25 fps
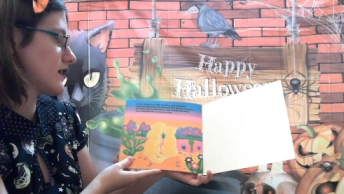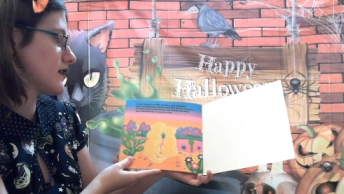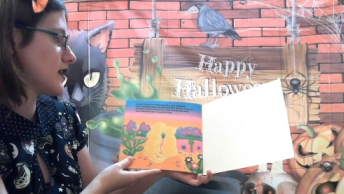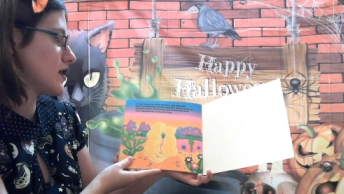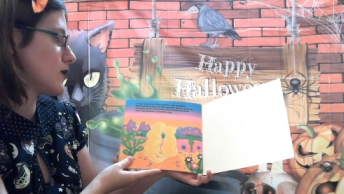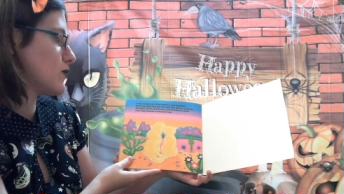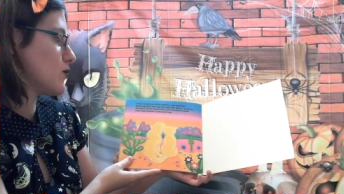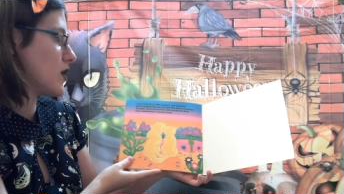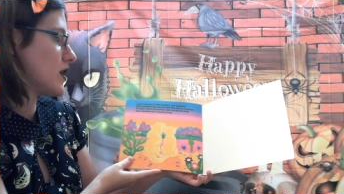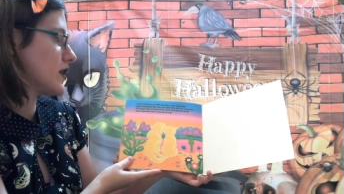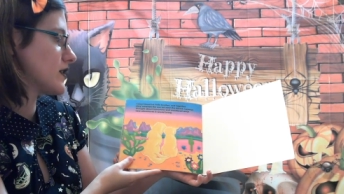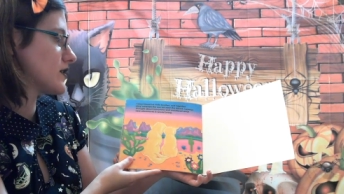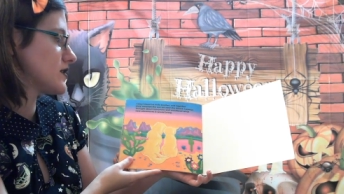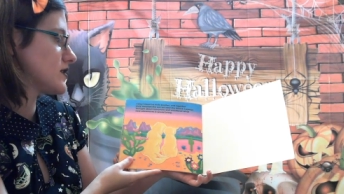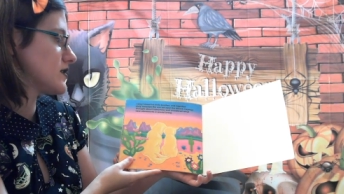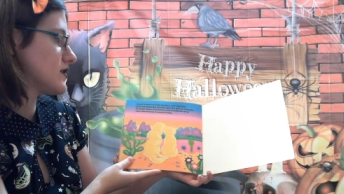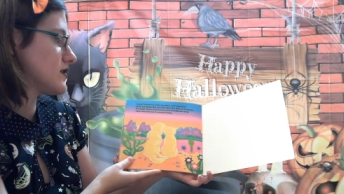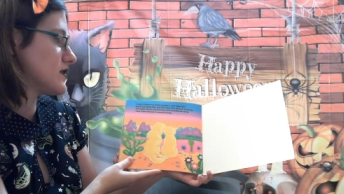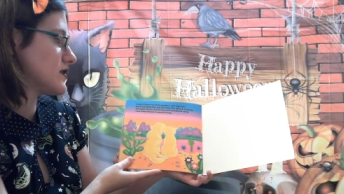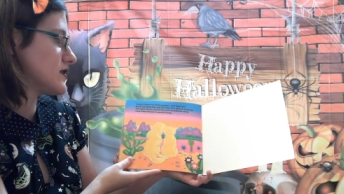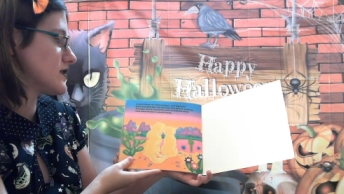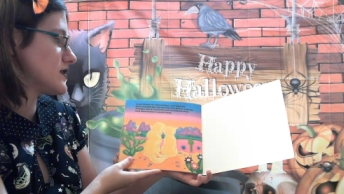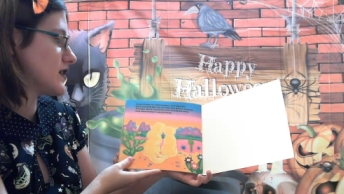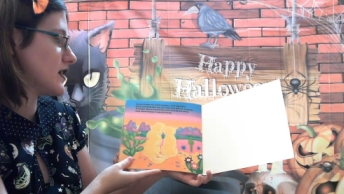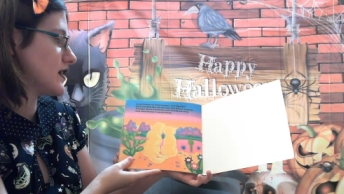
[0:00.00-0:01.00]
they watched
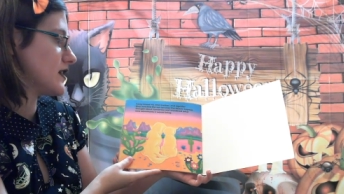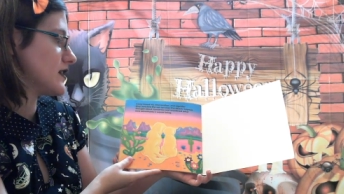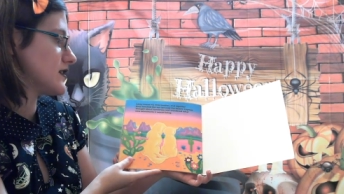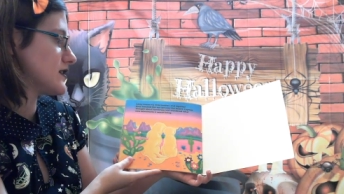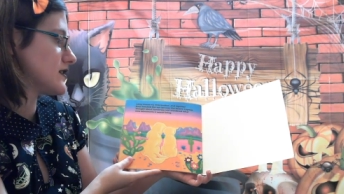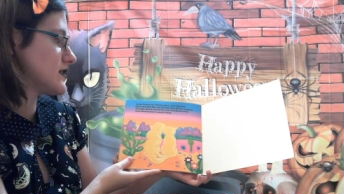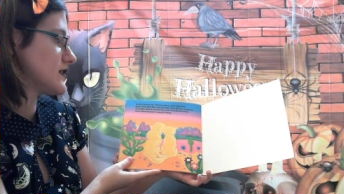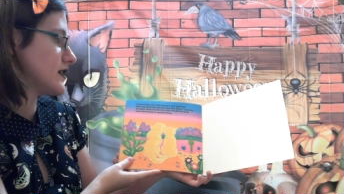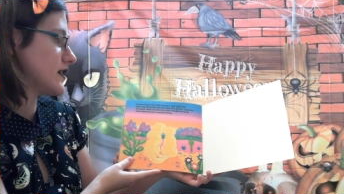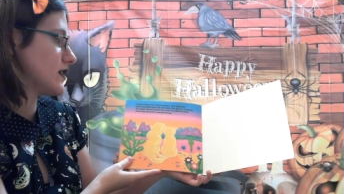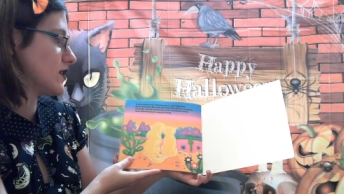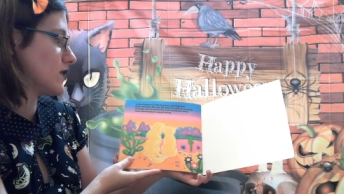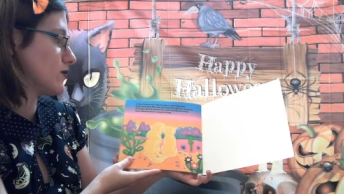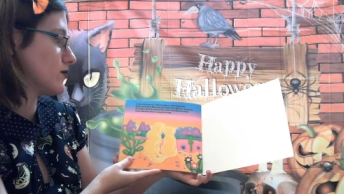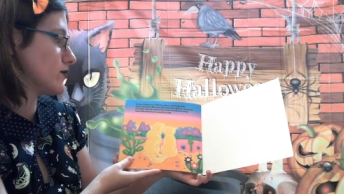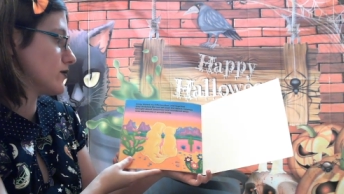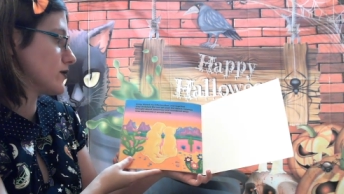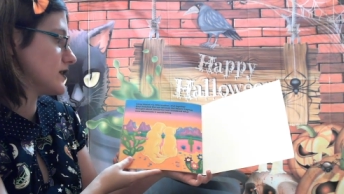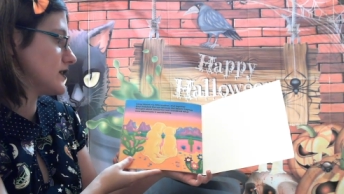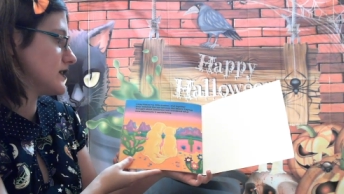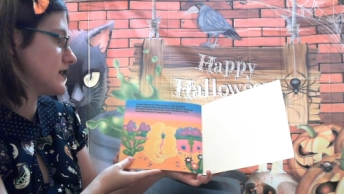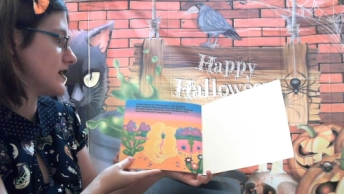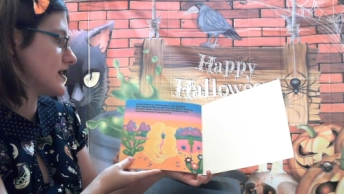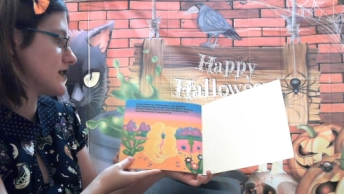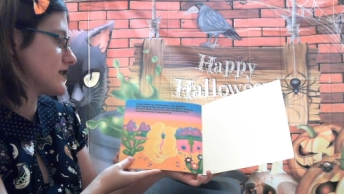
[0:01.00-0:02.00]
the sun set over the
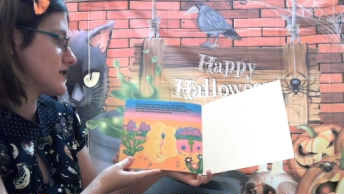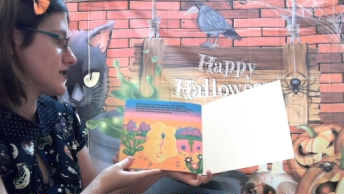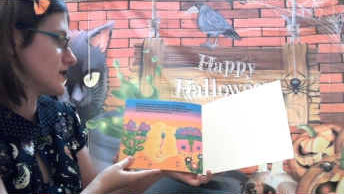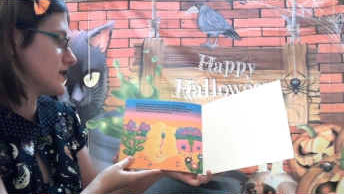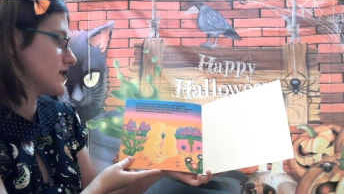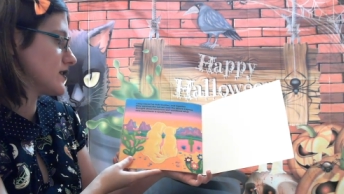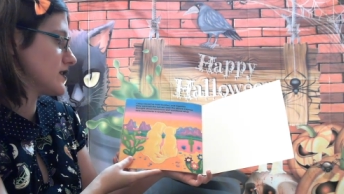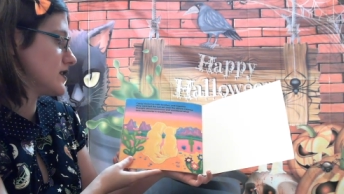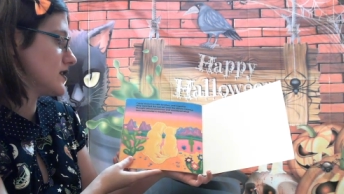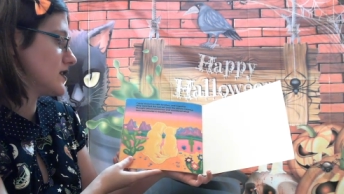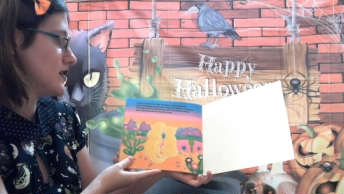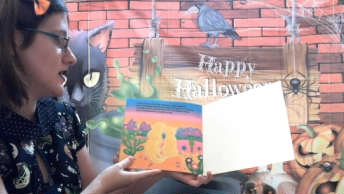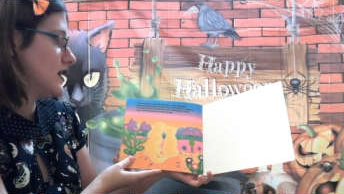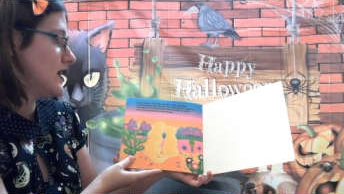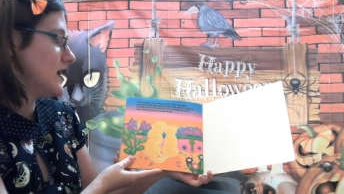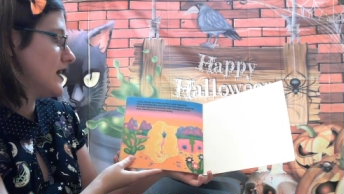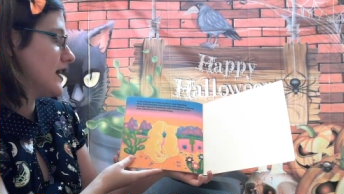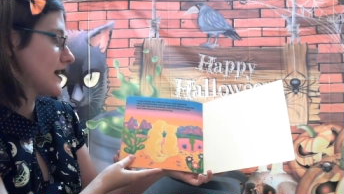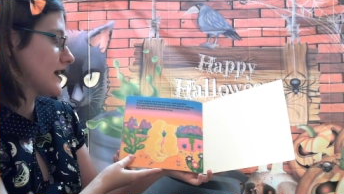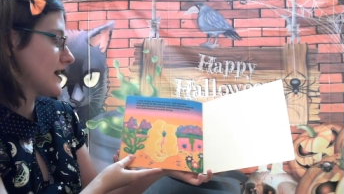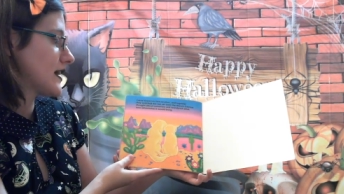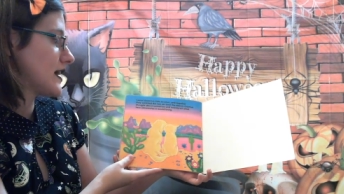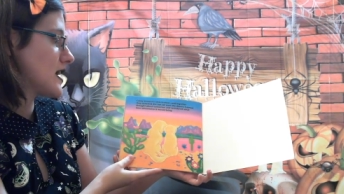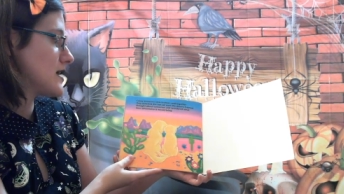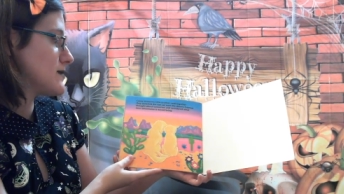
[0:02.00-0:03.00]
desert.
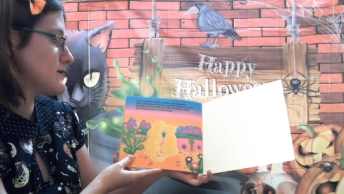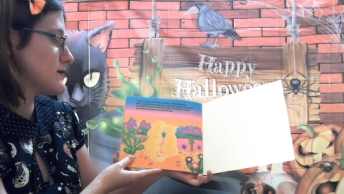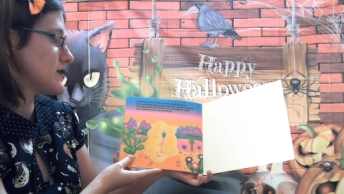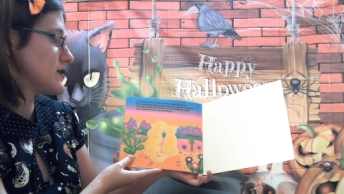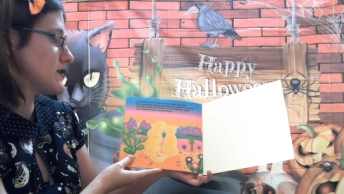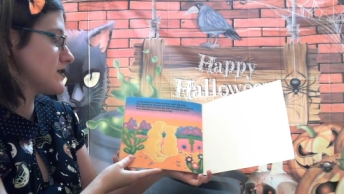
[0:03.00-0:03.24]
Caymus